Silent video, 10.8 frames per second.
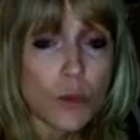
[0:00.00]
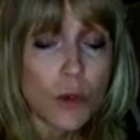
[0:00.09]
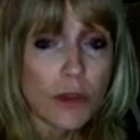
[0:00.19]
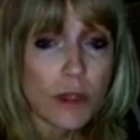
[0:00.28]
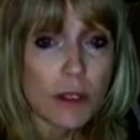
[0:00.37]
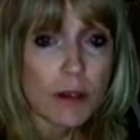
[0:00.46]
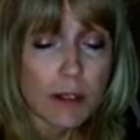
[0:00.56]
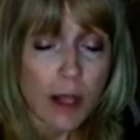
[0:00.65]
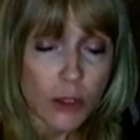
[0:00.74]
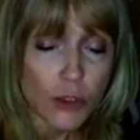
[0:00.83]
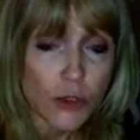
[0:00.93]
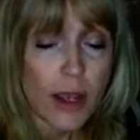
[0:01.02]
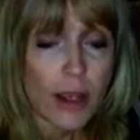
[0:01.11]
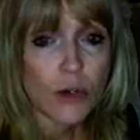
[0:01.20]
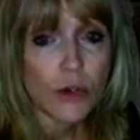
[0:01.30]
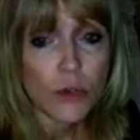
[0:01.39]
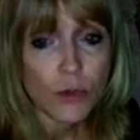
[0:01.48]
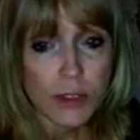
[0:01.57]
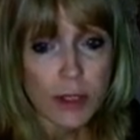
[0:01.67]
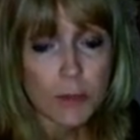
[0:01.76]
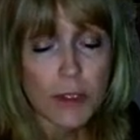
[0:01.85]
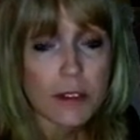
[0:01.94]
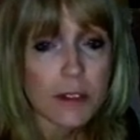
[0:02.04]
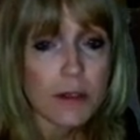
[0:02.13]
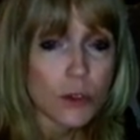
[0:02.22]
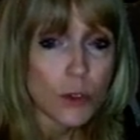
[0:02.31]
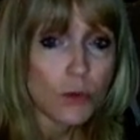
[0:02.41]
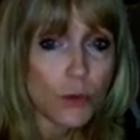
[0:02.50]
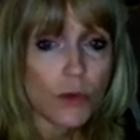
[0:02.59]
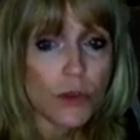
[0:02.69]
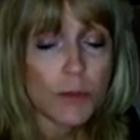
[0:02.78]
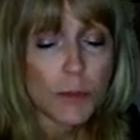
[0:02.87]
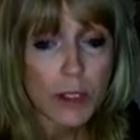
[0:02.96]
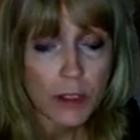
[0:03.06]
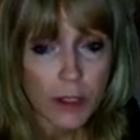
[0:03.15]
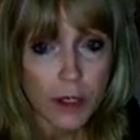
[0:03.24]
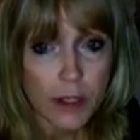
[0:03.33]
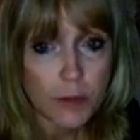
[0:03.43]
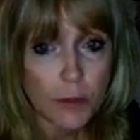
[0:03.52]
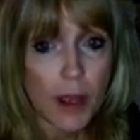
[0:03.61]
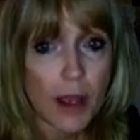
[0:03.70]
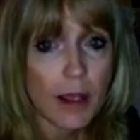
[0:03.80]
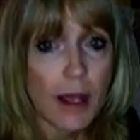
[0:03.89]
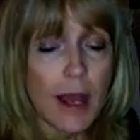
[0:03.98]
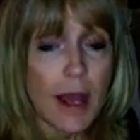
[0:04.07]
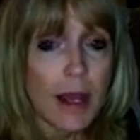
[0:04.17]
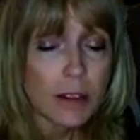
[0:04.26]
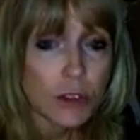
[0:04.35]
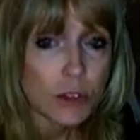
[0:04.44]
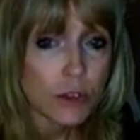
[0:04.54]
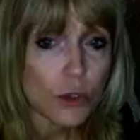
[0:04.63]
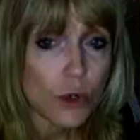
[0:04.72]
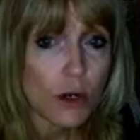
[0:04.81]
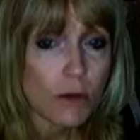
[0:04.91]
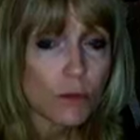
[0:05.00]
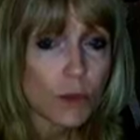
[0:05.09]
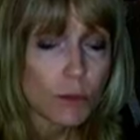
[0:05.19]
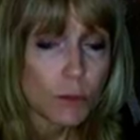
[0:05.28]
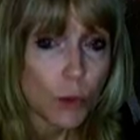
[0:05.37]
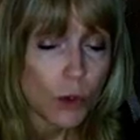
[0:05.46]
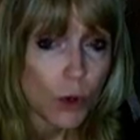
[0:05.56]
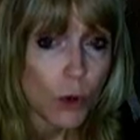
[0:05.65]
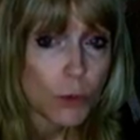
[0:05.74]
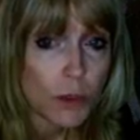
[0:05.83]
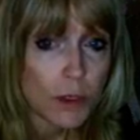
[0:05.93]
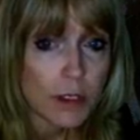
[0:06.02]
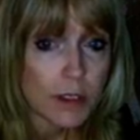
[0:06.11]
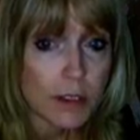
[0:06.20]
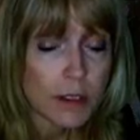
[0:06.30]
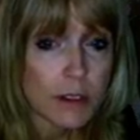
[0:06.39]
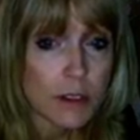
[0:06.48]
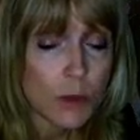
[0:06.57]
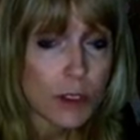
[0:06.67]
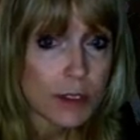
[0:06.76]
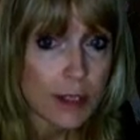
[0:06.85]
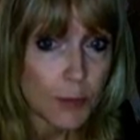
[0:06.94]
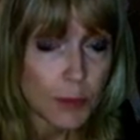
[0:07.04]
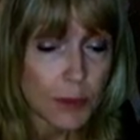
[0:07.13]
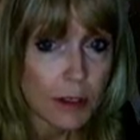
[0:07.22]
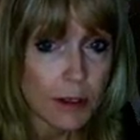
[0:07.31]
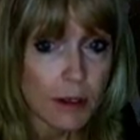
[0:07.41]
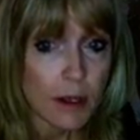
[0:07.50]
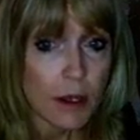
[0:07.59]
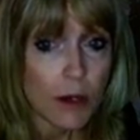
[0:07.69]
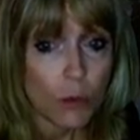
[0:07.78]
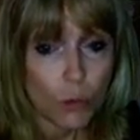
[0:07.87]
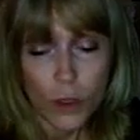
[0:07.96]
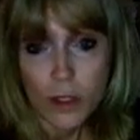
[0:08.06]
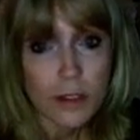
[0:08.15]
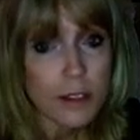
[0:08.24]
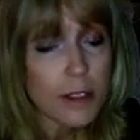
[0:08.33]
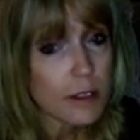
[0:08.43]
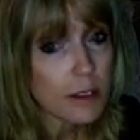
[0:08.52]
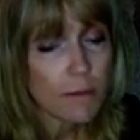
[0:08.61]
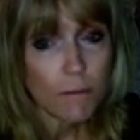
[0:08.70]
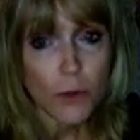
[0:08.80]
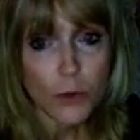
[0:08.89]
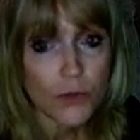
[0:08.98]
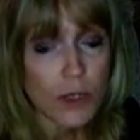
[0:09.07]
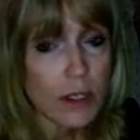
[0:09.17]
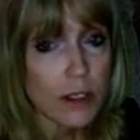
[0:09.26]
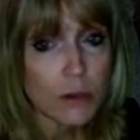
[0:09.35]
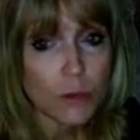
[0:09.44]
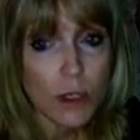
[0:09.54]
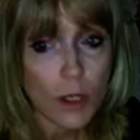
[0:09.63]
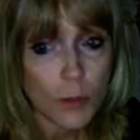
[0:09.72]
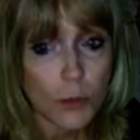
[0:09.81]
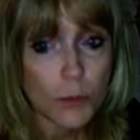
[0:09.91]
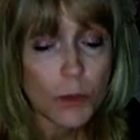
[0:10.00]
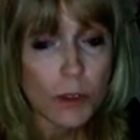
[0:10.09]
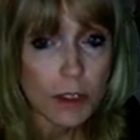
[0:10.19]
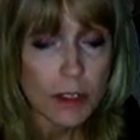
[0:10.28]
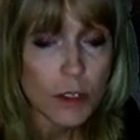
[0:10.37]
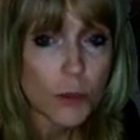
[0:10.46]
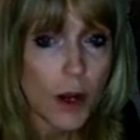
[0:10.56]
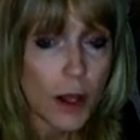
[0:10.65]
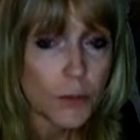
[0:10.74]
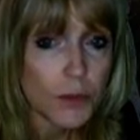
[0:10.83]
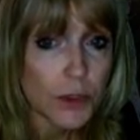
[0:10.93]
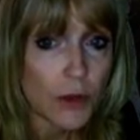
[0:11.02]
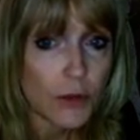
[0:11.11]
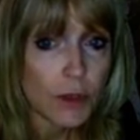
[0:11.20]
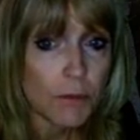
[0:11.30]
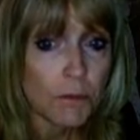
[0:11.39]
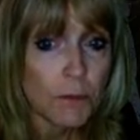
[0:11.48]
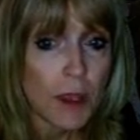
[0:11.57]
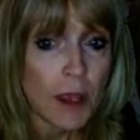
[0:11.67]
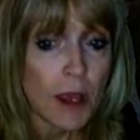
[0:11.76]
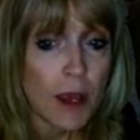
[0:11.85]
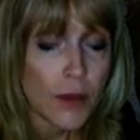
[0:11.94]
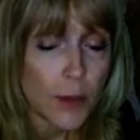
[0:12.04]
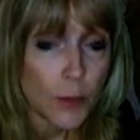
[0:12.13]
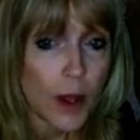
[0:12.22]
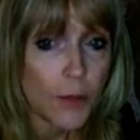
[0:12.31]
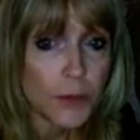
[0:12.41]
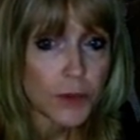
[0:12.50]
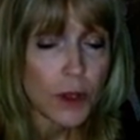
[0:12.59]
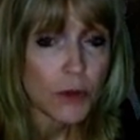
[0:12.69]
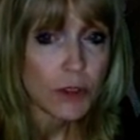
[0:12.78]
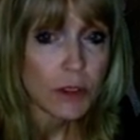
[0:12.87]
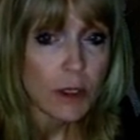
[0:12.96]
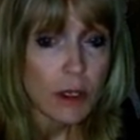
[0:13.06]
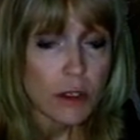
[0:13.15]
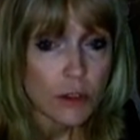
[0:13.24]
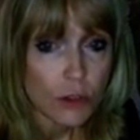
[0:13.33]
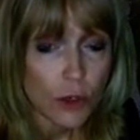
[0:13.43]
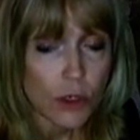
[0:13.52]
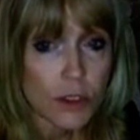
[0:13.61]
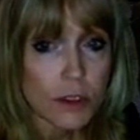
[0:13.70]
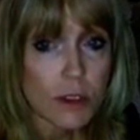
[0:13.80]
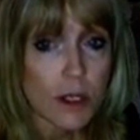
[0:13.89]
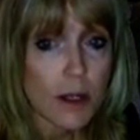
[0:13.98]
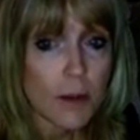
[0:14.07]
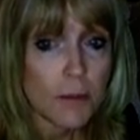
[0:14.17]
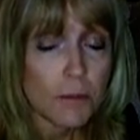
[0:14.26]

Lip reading: is one thing. Acknowledge your anger, your resentments, and so forth. And peel the onion back and start with more openness to accepting what exists. Those feelings will help you lead to problem solving, and that problem solving starts